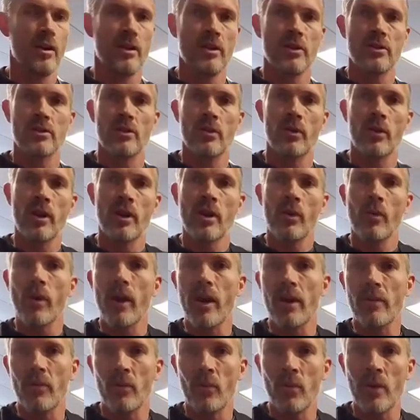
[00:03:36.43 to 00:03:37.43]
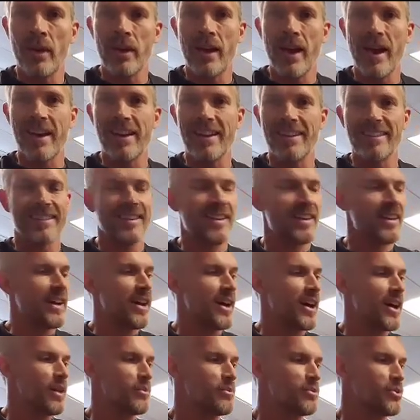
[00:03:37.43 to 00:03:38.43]
So anyway, we got it, and
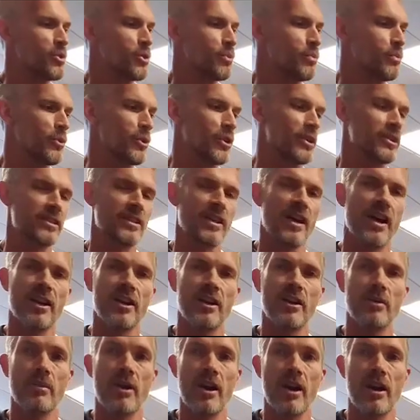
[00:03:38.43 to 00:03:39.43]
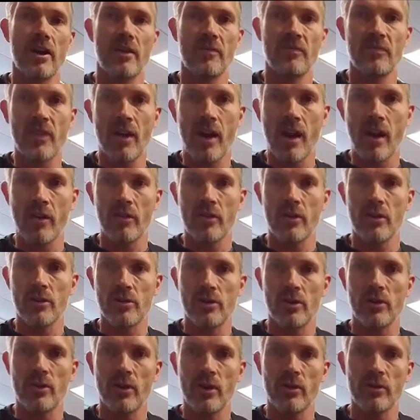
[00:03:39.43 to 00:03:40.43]
I am super excited about it. Now there's
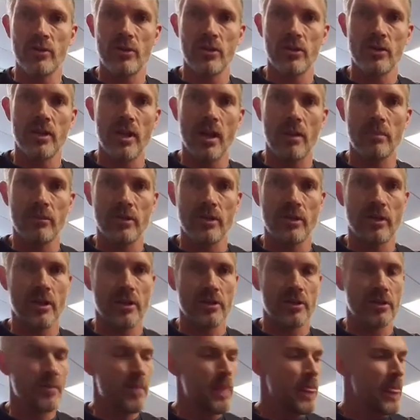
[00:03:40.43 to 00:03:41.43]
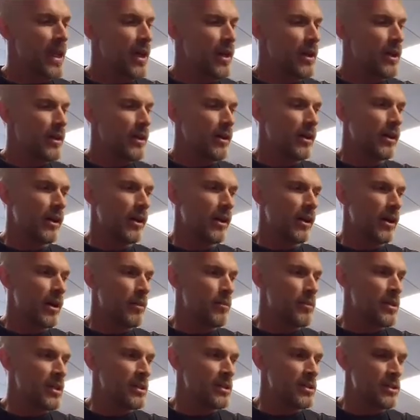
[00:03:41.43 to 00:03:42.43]
another step to this.
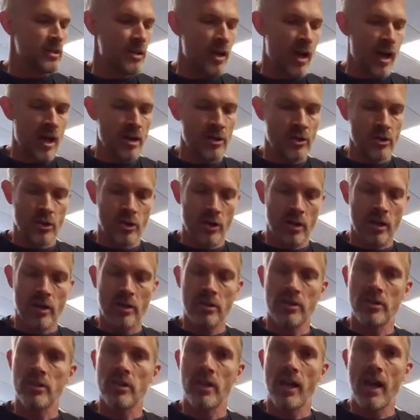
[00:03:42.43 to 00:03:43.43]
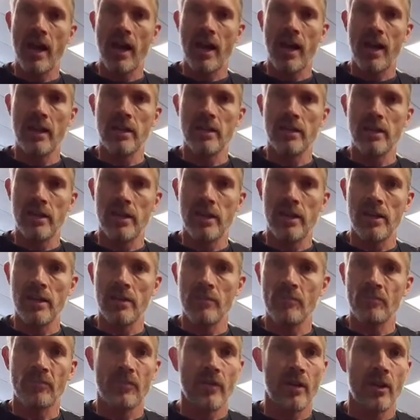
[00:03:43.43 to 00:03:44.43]
It's not just a high D,
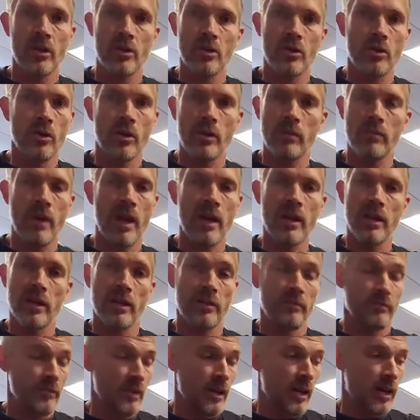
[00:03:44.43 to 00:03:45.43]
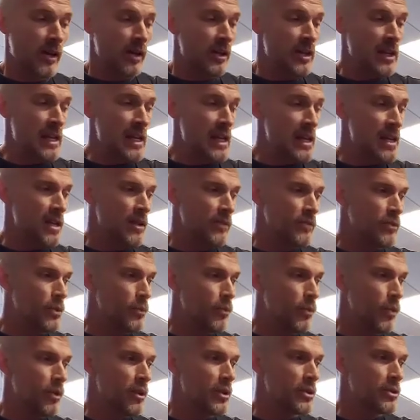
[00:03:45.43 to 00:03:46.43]
and you could make it an E if you
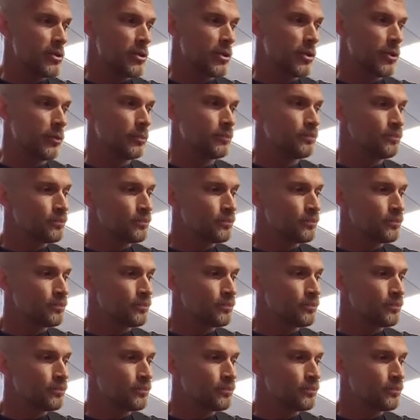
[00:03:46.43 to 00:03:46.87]
wanted to.